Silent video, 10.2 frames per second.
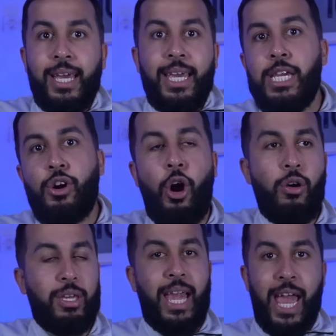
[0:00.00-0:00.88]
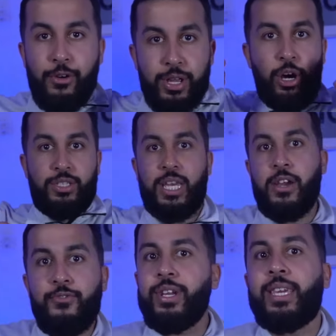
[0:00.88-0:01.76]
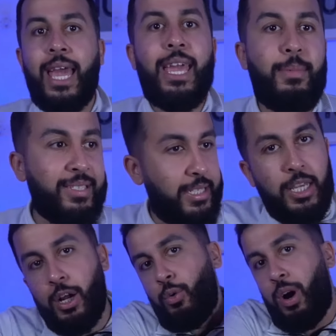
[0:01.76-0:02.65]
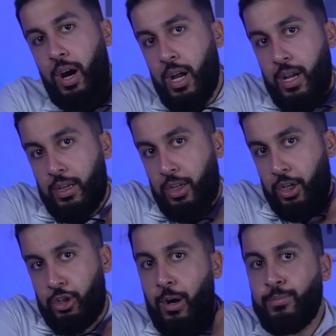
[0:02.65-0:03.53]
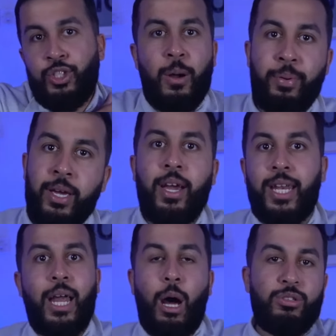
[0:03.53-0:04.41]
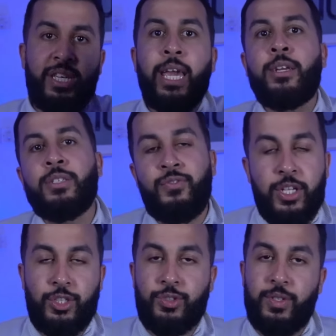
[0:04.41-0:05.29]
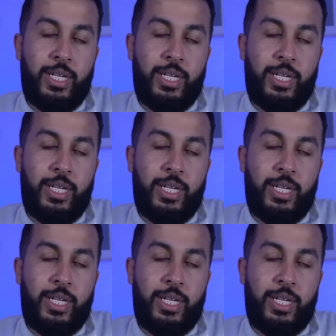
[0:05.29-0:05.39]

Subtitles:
he can't carry us every game and say, you know what, come jump here and I'll take you to victory.